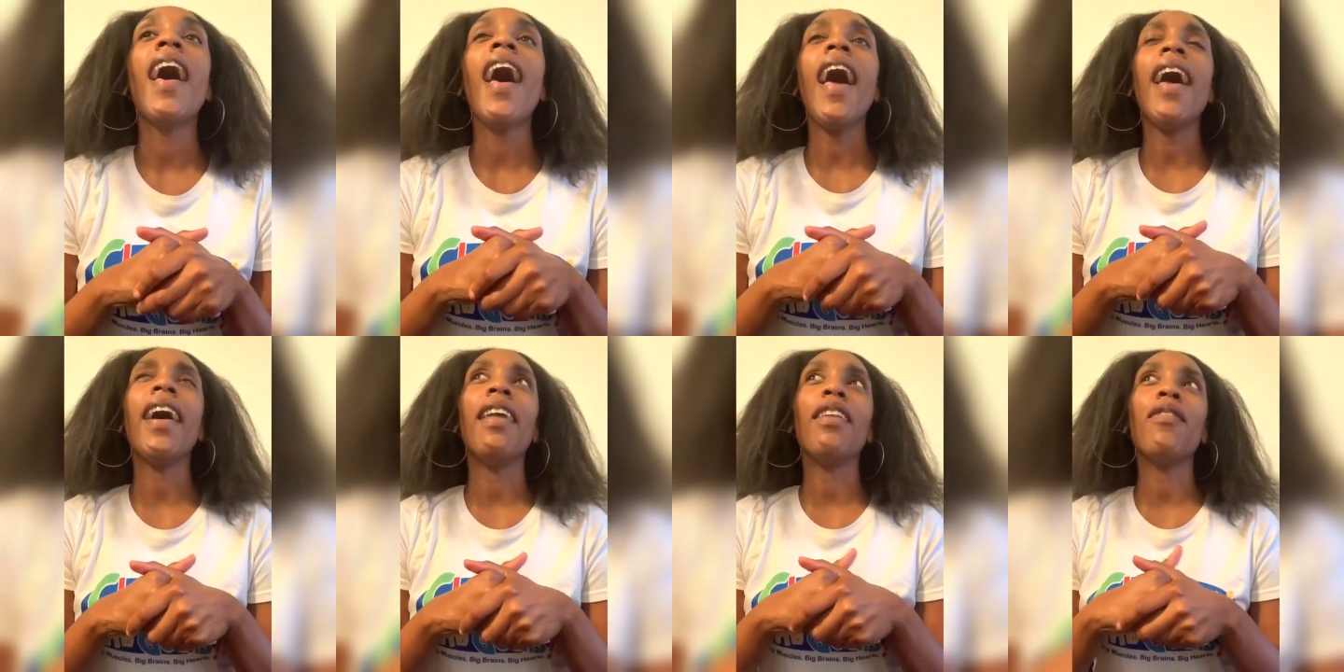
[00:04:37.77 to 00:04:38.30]

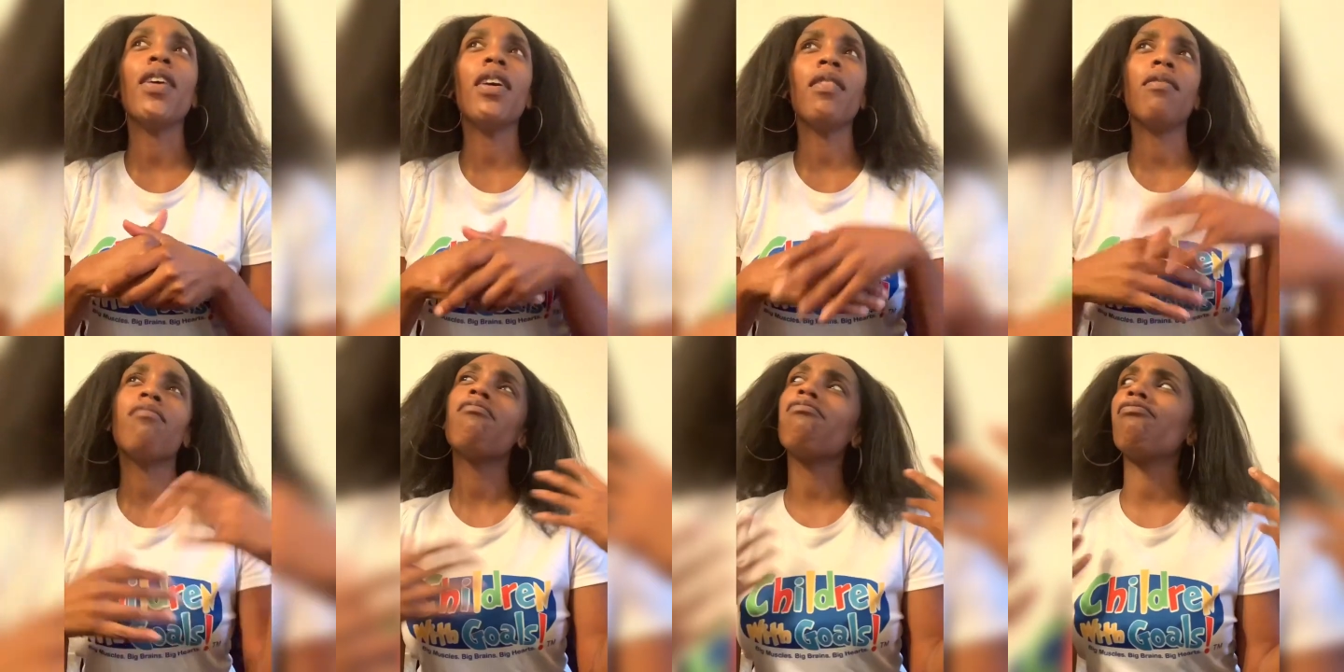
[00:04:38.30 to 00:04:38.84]
And
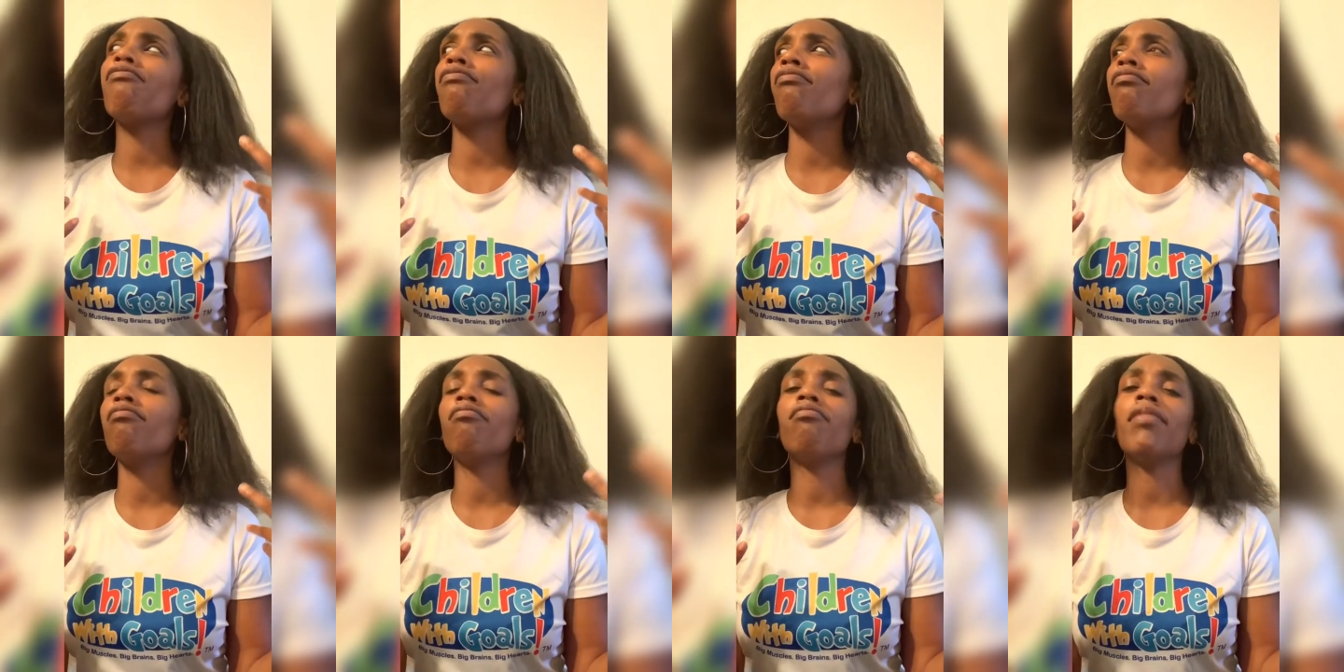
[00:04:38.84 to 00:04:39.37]

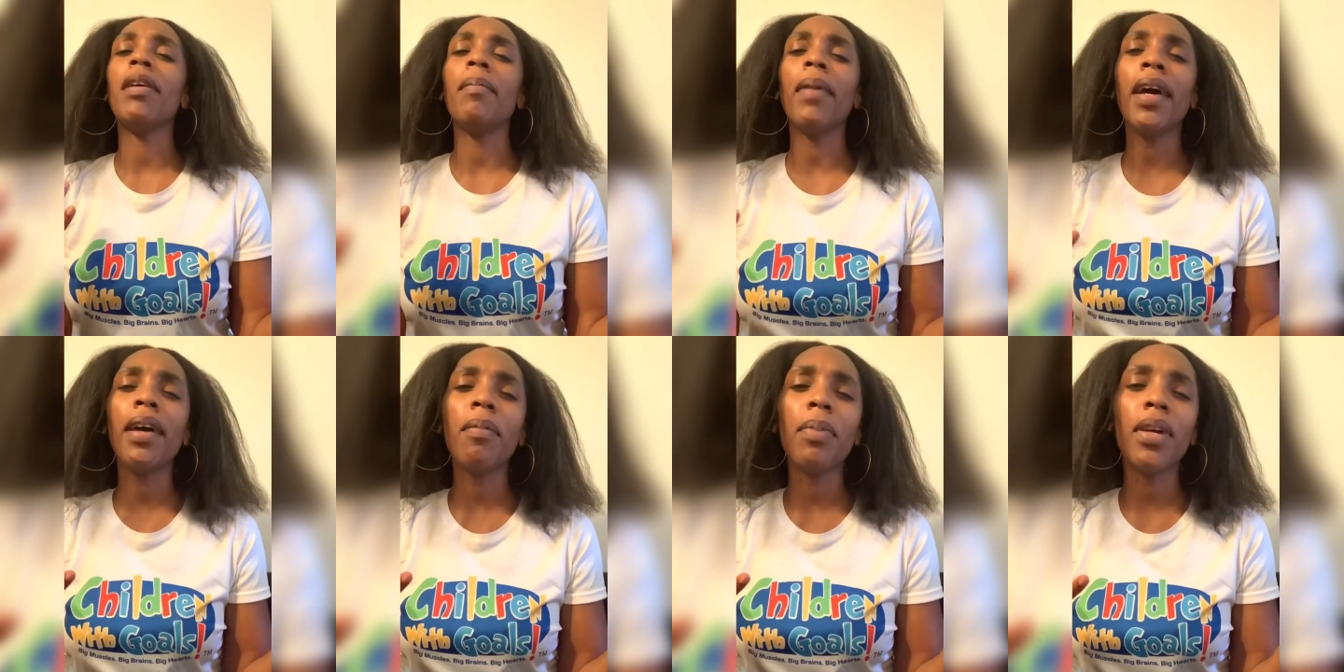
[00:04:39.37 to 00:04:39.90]
in my
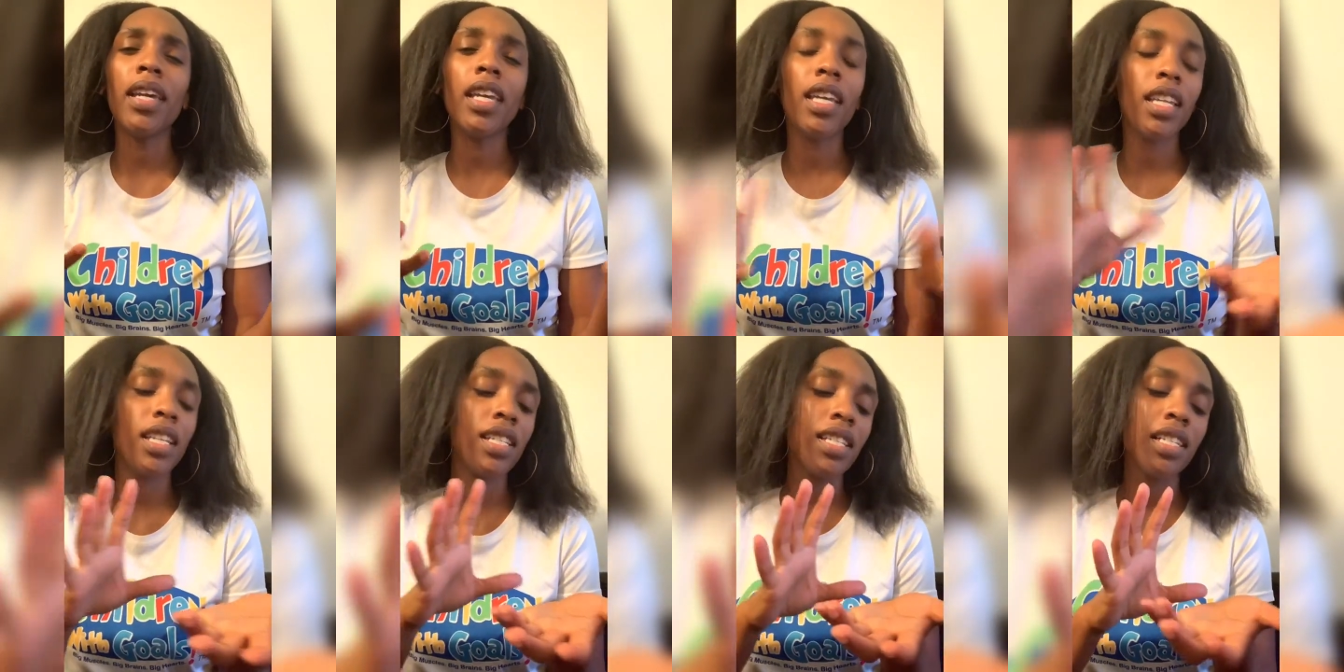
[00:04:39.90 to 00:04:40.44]
opinion,
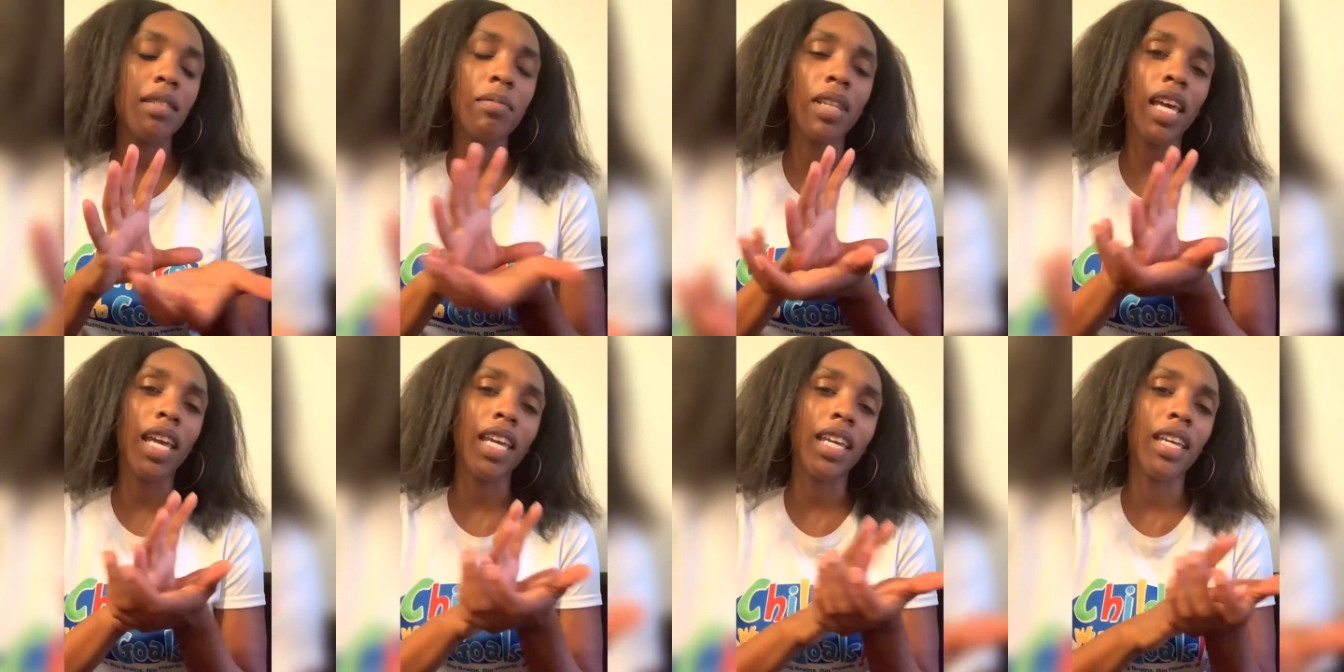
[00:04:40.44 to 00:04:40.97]
it seemed
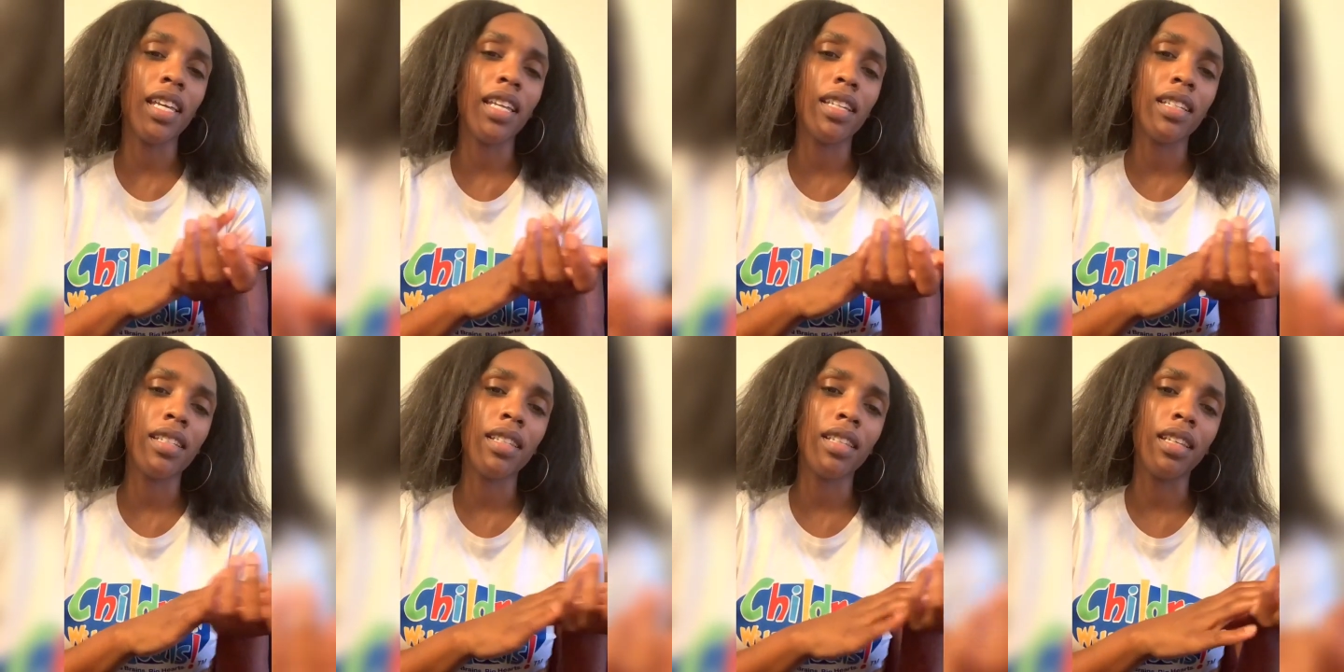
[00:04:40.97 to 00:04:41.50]
like
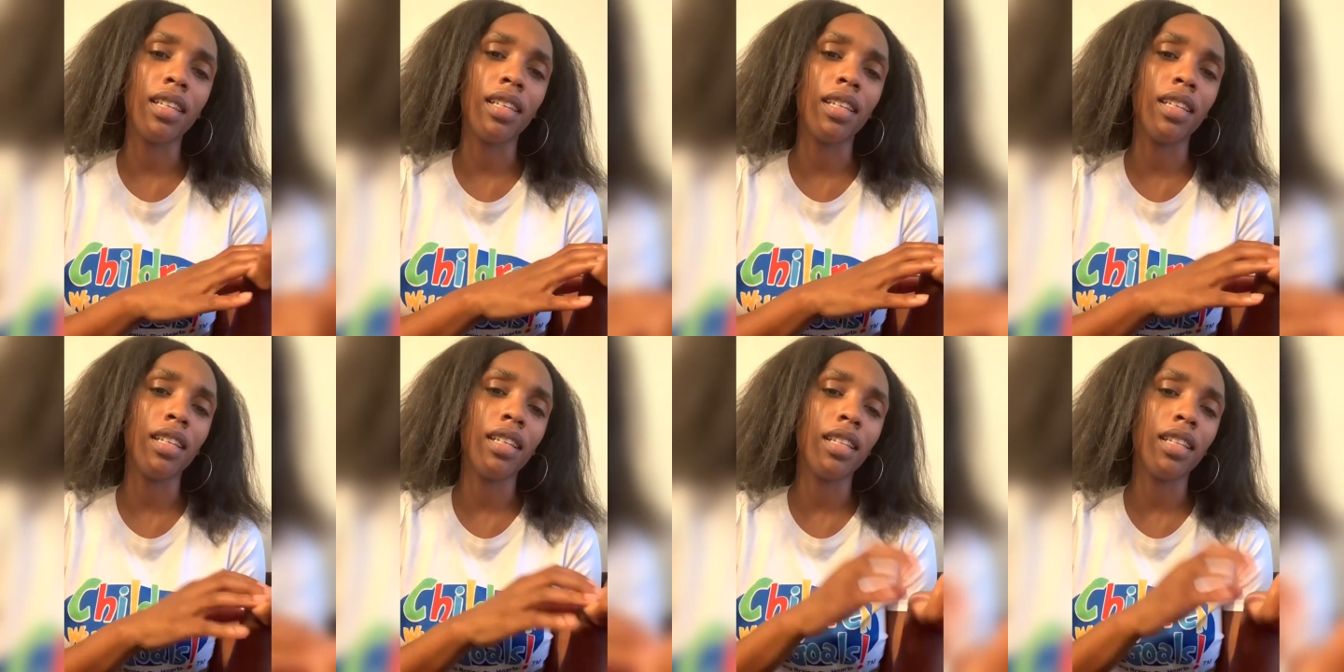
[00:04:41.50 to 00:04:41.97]
the